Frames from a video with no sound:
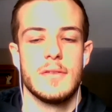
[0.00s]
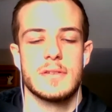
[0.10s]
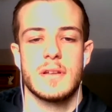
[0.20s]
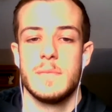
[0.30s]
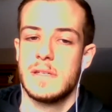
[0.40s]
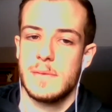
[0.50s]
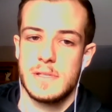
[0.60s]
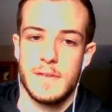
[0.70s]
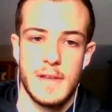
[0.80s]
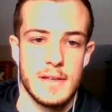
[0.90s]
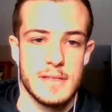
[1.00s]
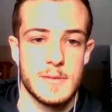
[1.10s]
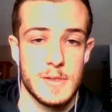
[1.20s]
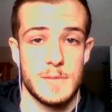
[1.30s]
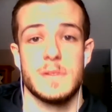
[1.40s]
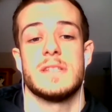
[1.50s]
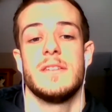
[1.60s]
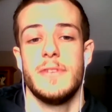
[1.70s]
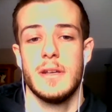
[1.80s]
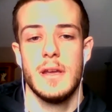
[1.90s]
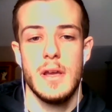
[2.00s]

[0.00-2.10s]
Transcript: there's going to be some stuff that's specific.